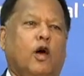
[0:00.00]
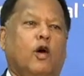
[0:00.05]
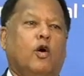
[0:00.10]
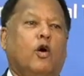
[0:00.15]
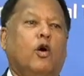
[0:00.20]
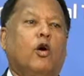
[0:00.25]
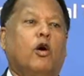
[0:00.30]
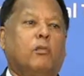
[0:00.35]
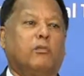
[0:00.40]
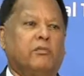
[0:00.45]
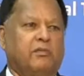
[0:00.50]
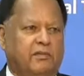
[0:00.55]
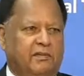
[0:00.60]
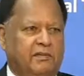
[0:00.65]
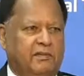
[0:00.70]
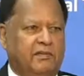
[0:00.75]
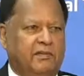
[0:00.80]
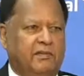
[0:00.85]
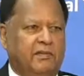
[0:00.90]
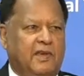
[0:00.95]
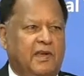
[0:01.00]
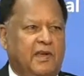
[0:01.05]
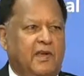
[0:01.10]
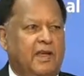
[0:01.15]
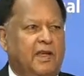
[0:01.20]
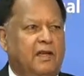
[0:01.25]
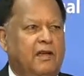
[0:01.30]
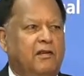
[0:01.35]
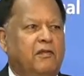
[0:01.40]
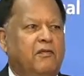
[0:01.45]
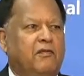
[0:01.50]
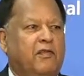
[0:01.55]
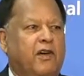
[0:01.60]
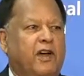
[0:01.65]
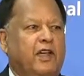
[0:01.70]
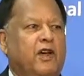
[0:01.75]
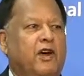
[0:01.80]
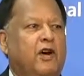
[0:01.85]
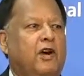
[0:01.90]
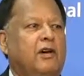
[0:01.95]
home
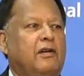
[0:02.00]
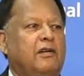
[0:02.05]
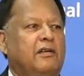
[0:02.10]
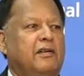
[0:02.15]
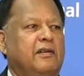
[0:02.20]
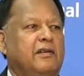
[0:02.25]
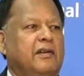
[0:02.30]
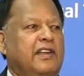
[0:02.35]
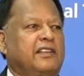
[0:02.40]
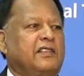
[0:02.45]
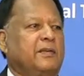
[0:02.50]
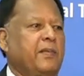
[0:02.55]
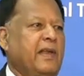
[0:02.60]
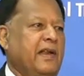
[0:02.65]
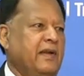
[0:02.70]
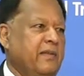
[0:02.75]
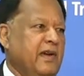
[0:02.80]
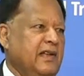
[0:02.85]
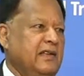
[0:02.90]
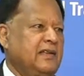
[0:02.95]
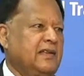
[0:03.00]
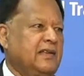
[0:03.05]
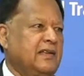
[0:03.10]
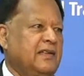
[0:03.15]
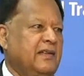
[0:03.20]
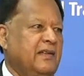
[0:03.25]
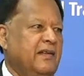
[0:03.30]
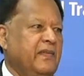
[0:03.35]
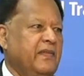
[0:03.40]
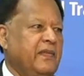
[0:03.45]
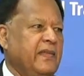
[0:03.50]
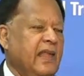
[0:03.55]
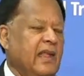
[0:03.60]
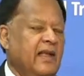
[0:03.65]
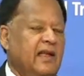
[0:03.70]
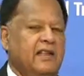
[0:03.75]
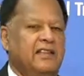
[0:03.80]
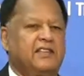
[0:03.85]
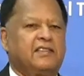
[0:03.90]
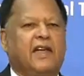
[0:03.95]
for your experiments
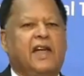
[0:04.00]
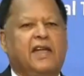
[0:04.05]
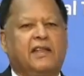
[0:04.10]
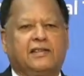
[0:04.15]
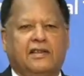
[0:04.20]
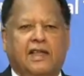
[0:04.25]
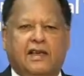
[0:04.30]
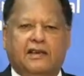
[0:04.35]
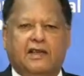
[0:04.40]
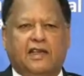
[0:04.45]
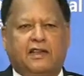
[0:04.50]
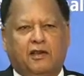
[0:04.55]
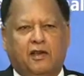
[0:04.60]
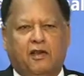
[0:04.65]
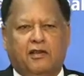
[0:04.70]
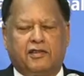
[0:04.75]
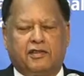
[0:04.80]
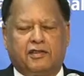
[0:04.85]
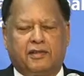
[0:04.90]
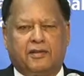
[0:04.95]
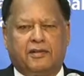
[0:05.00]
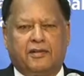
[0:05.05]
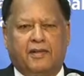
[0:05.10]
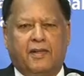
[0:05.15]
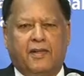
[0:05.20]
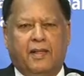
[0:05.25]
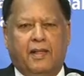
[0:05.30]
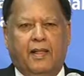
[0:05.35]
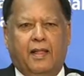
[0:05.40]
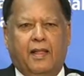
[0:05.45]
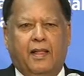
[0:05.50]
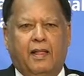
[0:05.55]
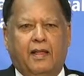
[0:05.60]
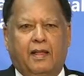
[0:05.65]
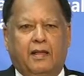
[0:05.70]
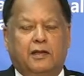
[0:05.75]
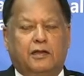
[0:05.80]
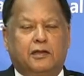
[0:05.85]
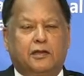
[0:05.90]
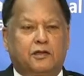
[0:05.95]
in science and technology.
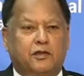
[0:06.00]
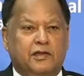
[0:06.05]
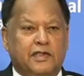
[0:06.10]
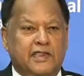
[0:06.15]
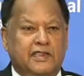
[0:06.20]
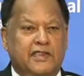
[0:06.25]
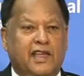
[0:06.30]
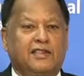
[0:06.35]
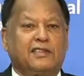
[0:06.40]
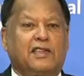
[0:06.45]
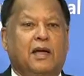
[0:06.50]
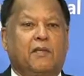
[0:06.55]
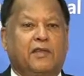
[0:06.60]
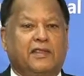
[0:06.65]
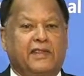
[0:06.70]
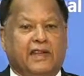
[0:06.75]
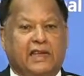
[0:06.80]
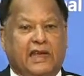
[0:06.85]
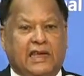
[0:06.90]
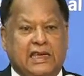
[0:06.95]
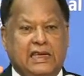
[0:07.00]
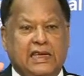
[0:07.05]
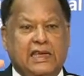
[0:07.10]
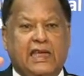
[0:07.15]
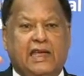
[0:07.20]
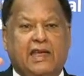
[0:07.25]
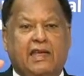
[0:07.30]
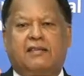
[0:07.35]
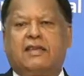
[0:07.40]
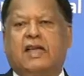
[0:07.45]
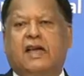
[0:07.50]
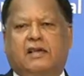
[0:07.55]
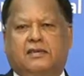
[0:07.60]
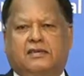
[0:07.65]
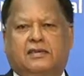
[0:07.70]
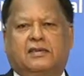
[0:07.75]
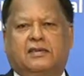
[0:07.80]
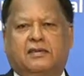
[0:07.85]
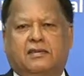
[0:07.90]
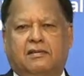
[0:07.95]
So these are some of the key
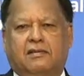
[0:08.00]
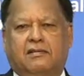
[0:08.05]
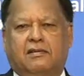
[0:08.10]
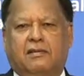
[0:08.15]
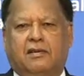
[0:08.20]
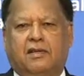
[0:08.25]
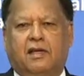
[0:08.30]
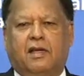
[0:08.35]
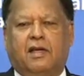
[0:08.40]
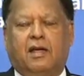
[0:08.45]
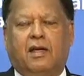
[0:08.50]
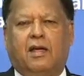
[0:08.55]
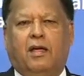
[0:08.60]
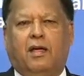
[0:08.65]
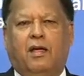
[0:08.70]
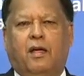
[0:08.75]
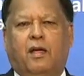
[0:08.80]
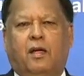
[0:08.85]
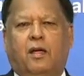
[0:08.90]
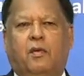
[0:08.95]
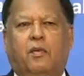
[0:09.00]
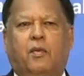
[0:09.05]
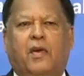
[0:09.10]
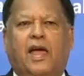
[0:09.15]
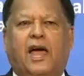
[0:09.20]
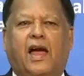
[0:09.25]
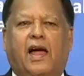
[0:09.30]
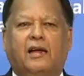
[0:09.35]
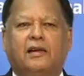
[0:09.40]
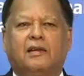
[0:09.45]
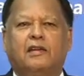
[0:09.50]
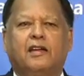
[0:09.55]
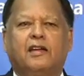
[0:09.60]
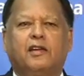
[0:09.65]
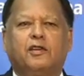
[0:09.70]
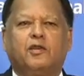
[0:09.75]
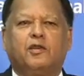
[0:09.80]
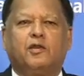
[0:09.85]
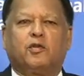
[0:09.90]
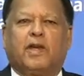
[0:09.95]
areas where
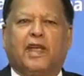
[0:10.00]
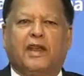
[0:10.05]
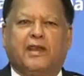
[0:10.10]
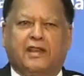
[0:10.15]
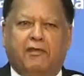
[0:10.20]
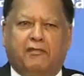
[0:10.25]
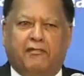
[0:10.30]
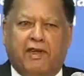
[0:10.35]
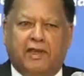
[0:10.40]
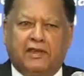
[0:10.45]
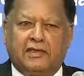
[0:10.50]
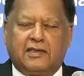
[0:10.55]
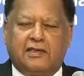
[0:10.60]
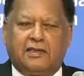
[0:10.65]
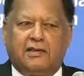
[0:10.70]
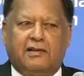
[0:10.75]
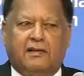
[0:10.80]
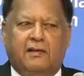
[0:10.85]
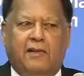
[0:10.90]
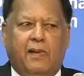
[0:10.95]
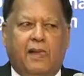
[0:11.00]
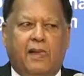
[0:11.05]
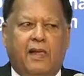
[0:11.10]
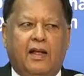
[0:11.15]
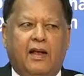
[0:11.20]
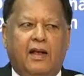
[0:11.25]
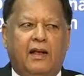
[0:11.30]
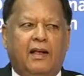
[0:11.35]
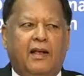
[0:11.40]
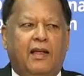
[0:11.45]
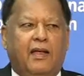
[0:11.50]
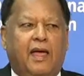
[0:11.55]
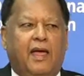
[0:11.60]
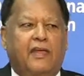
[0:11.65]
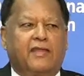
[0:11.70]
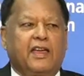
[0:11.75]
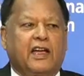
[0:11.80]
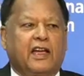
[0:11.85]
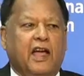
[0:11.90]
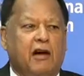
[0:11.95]
you can invest.
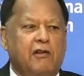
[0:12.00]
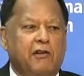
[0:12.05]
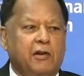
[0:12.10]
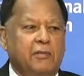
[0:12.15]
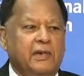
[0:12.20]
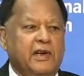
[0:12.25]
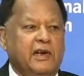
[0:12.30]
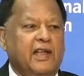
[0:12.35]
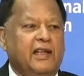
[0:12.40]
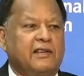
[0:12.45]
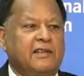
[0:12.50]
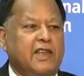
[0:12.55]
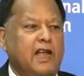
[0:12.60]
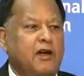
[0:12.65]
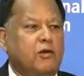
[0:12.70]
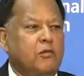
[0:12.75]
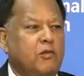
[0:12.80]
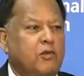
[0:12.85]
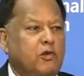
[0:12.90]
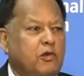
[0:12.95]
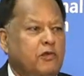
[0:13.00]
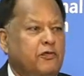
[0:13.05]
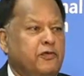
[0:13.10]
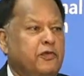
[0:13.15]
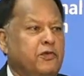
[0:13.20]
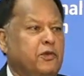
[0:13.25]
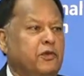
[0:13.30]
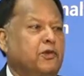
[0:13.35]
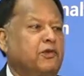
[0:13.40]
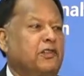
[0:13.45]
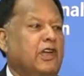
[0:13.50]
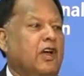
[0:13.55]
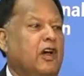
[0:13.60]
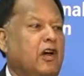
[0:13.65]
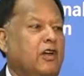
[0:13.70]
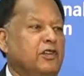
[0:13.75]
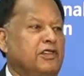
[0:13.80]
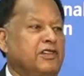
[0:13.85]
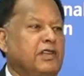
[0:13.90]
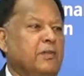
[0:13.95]
And the government has now moved to the
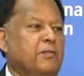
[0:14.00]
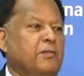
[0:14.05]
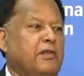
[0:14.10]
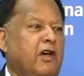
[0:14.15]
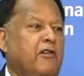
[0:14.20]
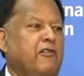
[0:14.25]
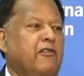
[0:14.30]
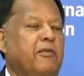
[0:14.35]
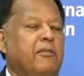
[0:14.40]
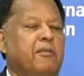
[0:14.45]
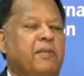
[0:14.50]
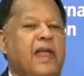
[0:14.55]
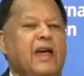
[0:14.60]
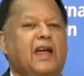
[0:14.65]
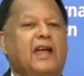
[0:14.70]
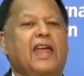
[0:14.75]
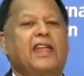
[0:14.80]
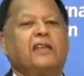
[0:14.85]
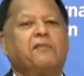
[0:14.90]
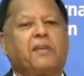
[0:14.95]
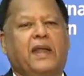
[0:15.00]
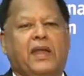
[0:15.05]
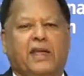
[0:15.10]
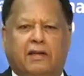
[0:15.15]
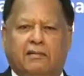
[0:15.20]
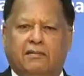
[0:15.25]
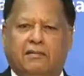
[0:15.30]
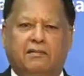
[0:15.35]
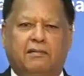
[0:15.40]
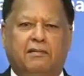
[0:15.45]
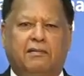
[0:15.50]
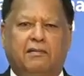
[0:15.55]
concept of plug and play.